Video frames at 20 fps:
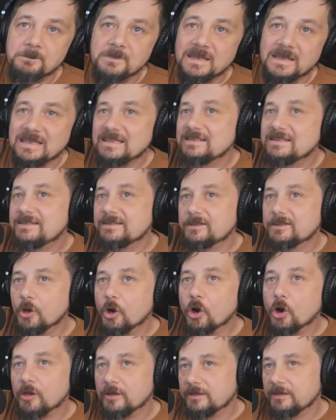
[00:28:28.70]
His
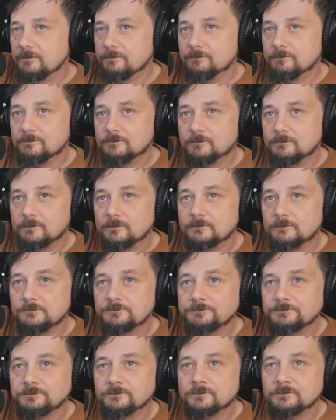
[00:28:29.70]
Garden.
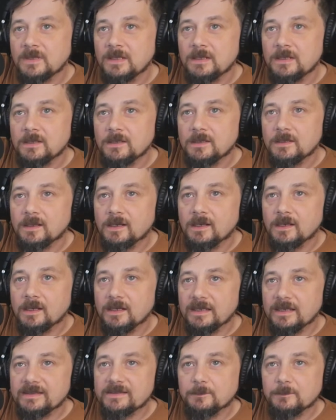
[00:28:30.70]

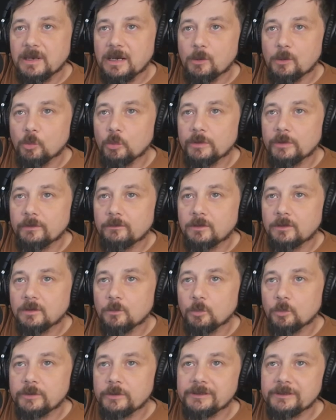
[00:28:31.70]
It's about
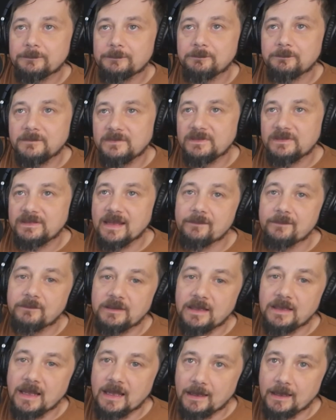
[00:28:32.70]
William
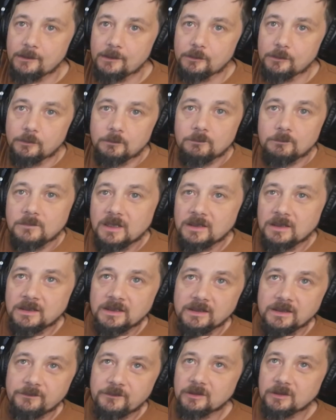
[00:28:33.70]
Devenhow.
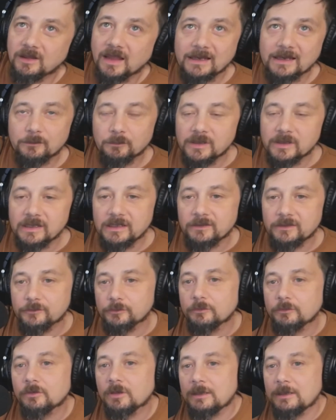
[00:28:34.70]
If you like reading
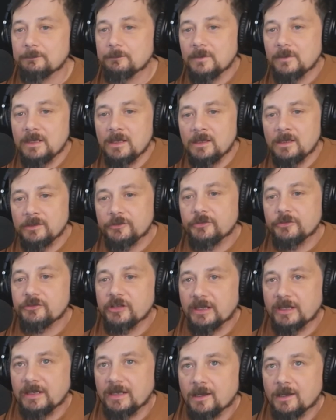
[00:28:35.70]
true crime, you should
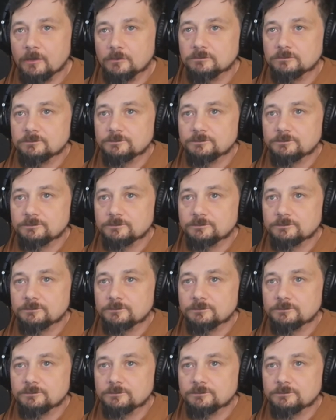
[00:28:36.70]
check it out.